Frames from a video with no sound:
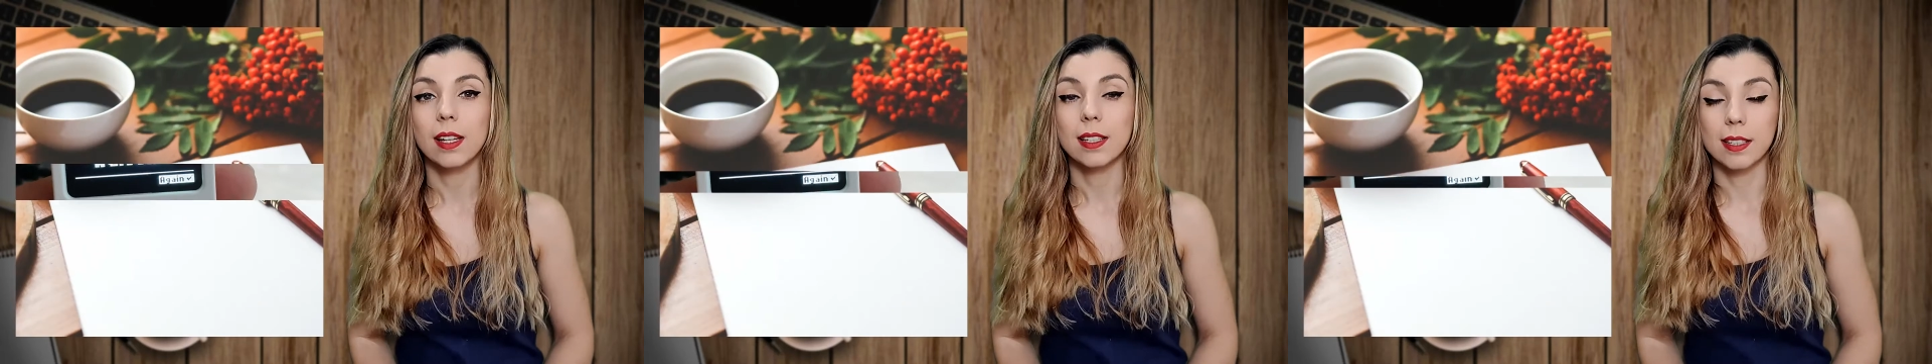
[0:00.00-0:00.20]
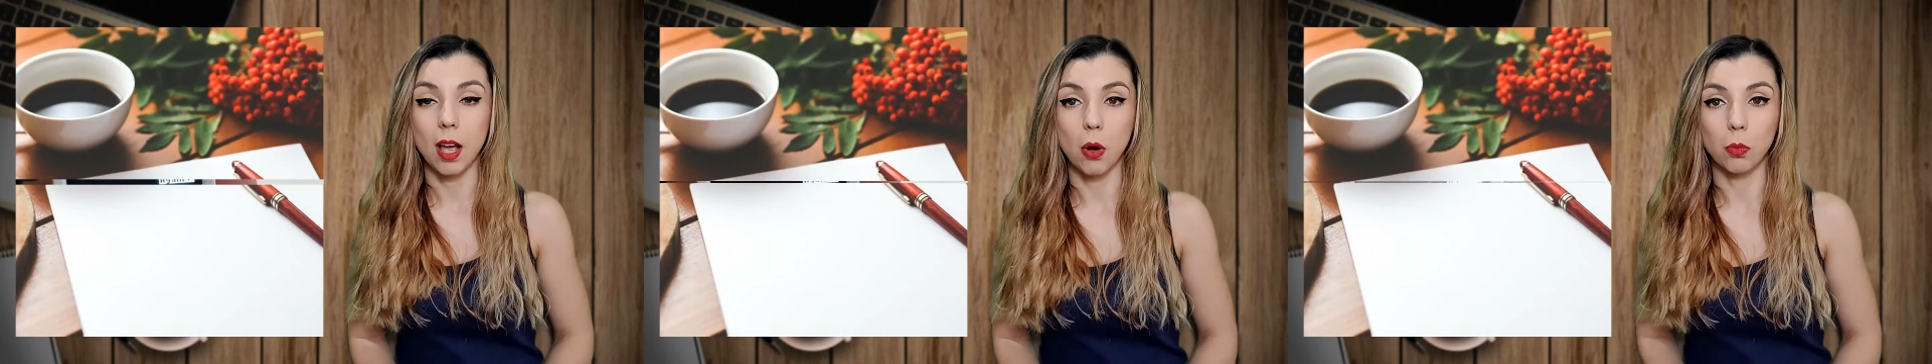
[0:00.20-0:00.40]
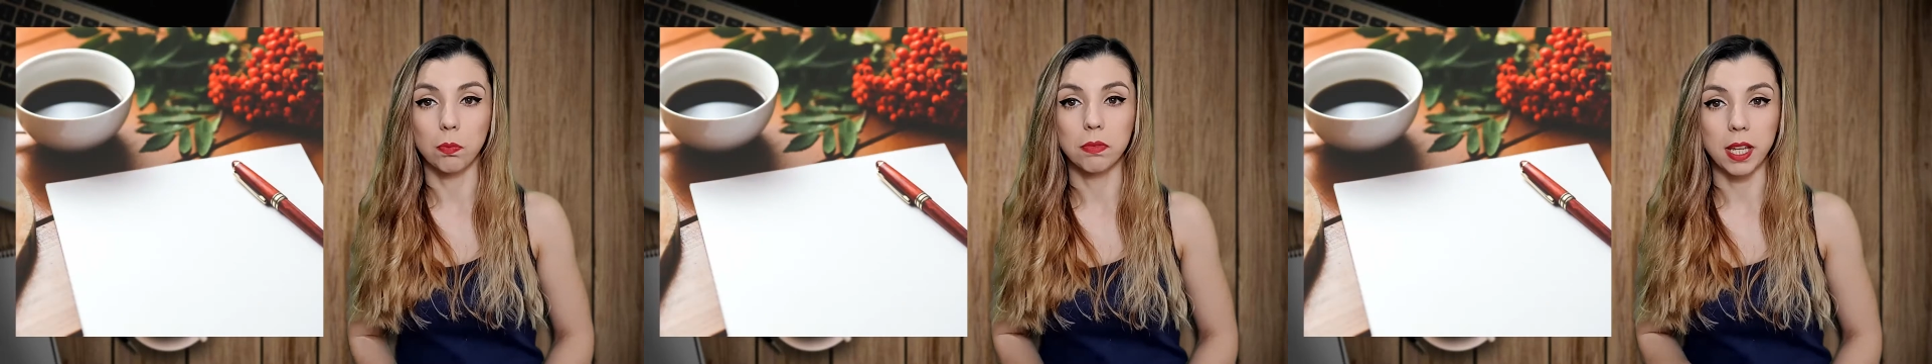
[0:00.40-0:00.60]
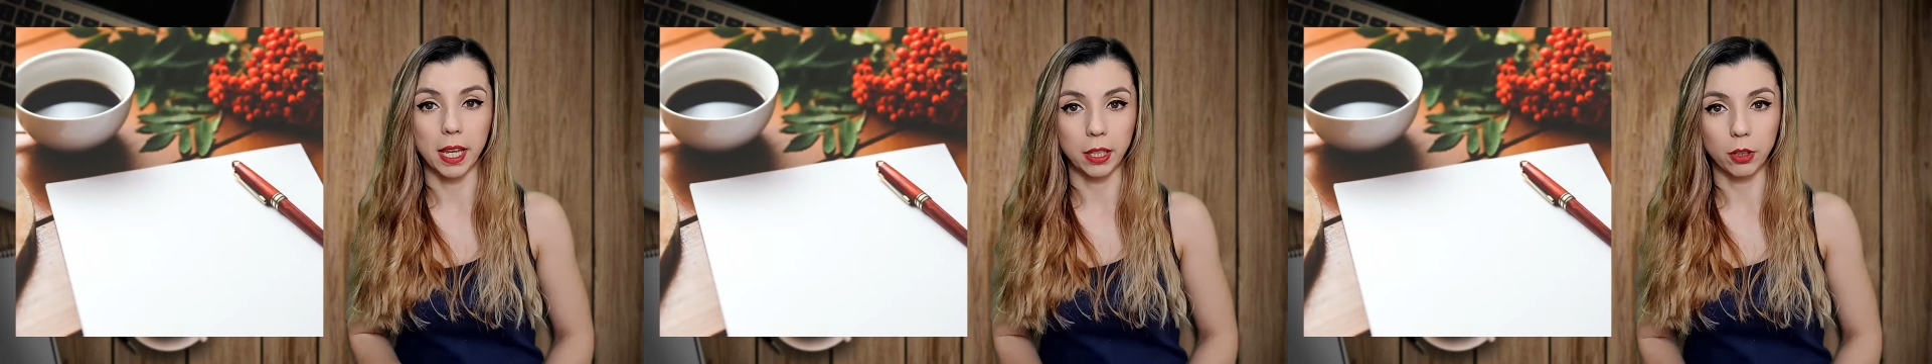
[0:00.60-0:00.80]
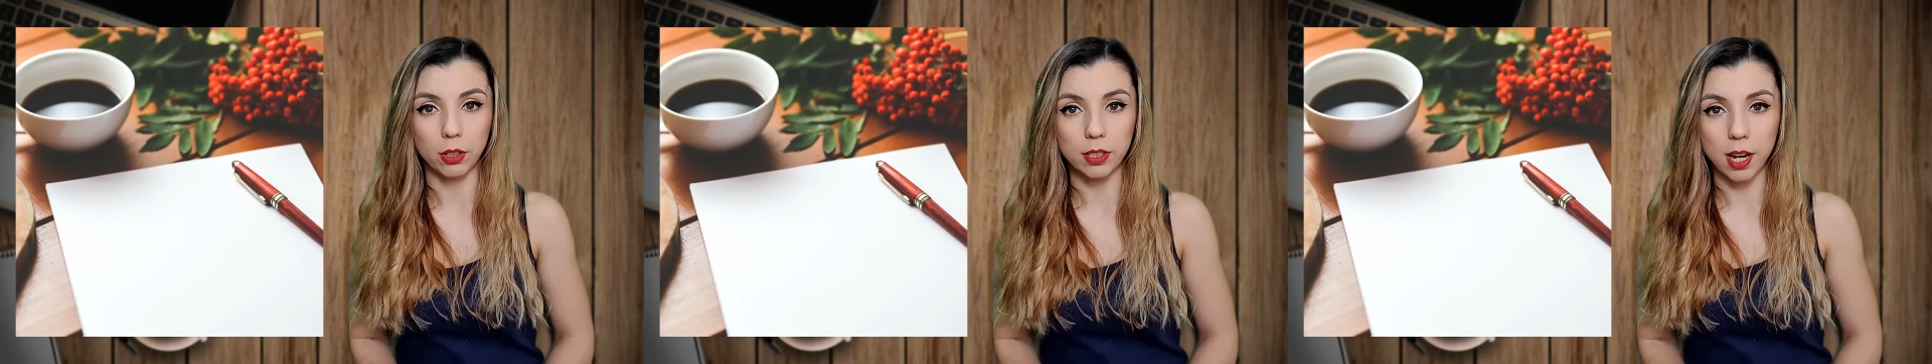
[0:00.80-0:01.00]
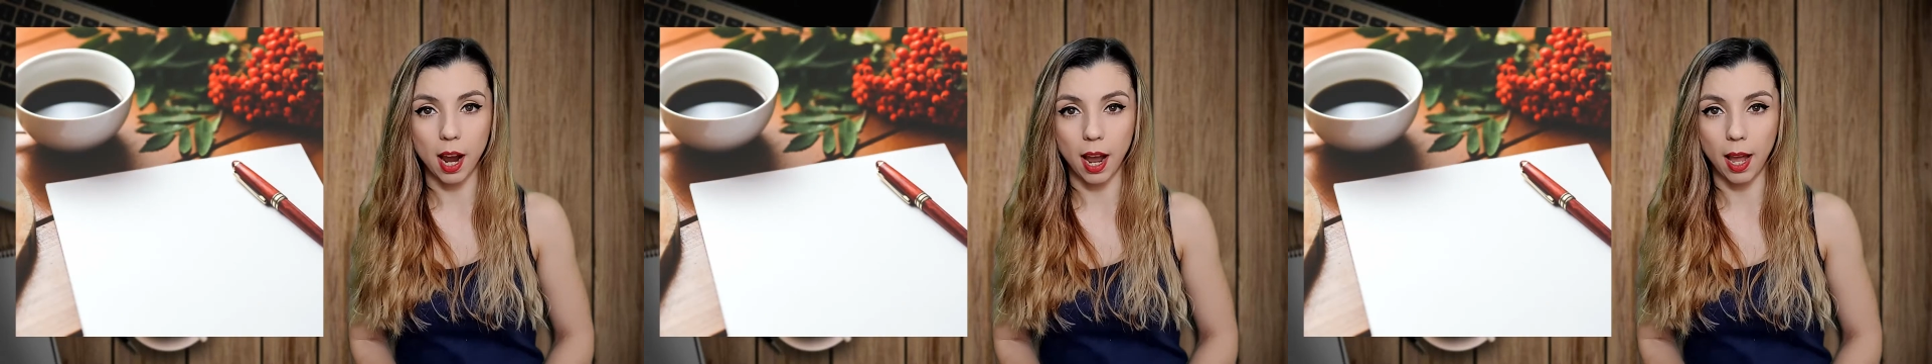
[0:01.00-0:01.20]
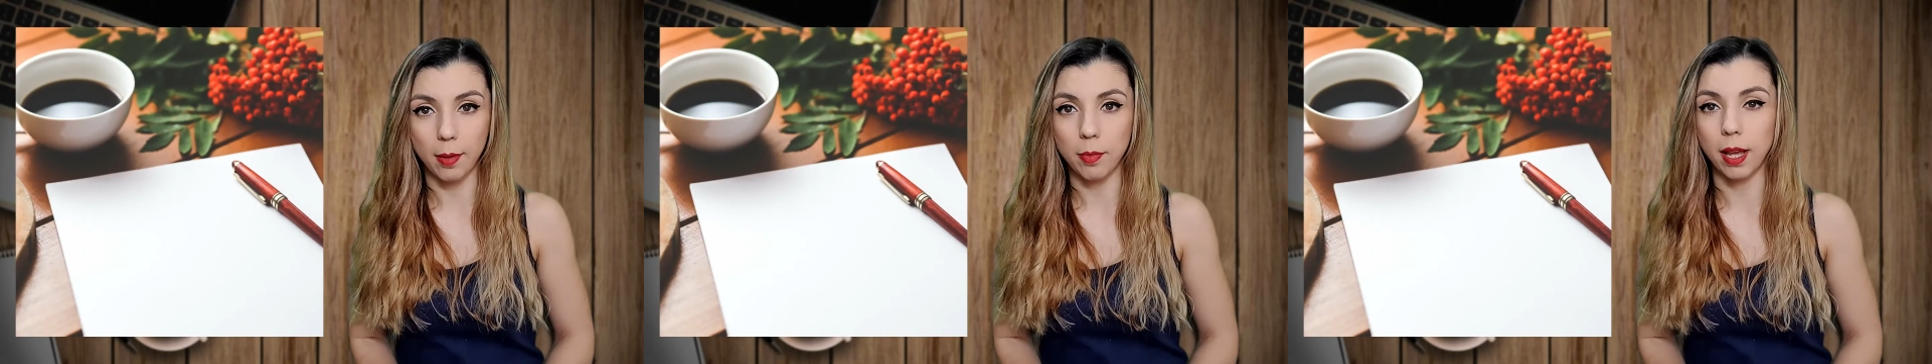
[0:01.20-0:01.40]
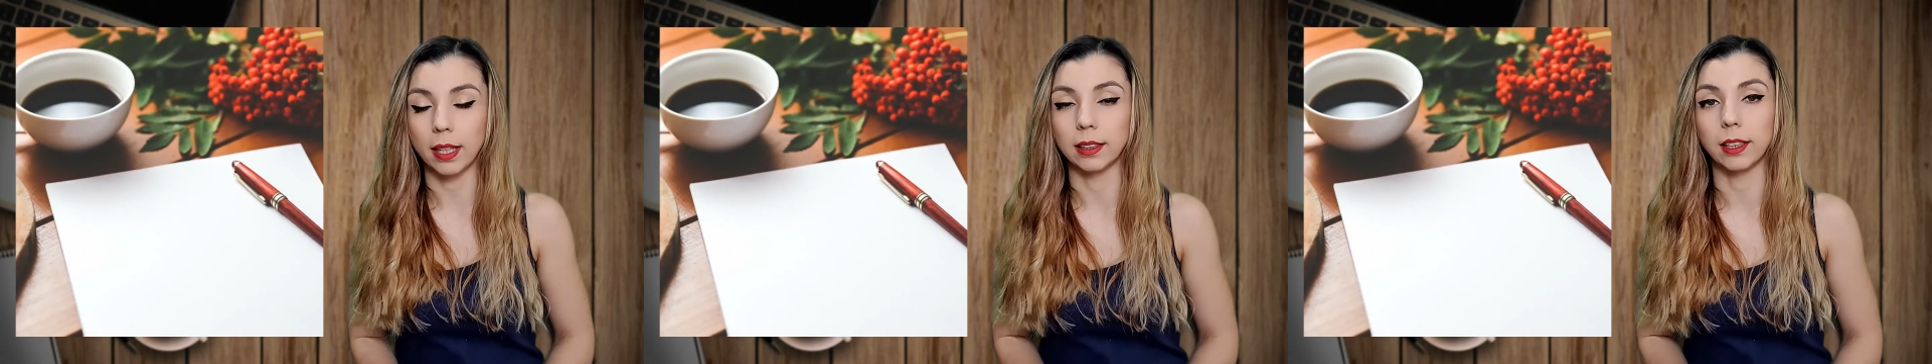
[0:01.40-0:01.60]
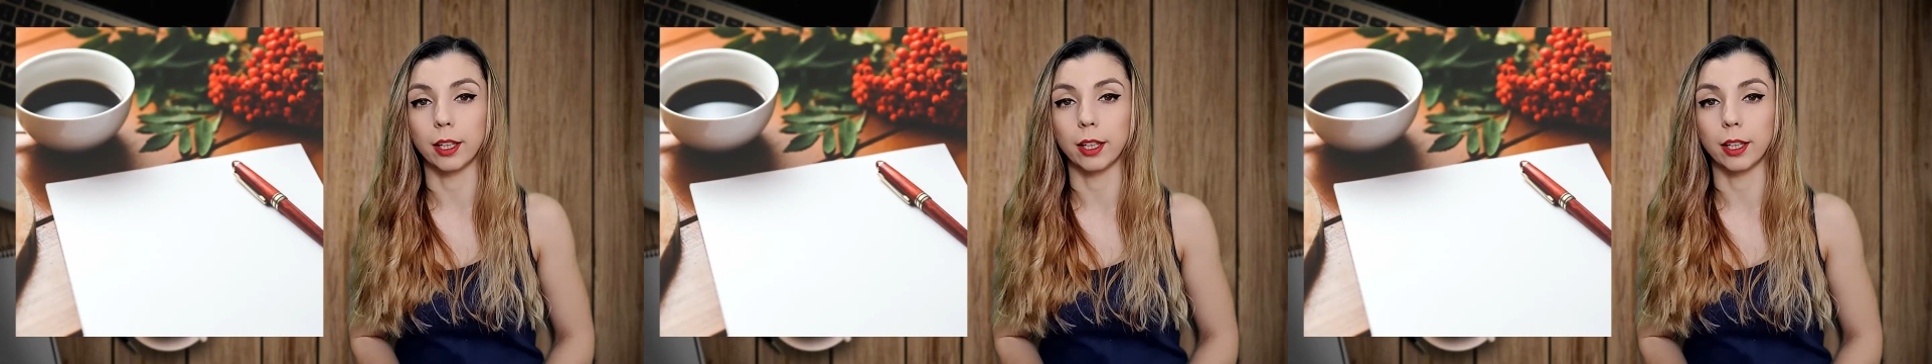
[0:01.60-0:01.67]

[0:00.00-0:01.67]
So, take your time and